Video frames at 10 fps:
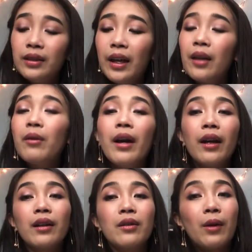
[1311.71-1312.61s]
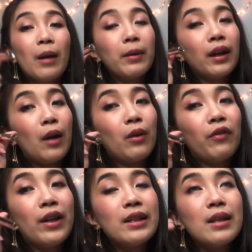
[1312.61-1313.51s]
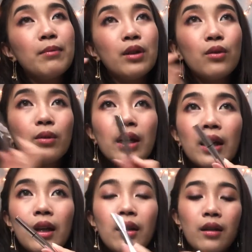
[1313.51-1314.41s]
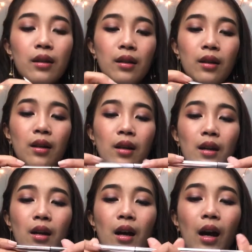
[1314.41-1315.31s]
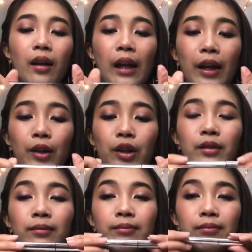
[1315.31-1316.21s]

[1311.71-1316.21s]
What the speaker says: Anyway, grabbing our Fenty Beauty eyeliner.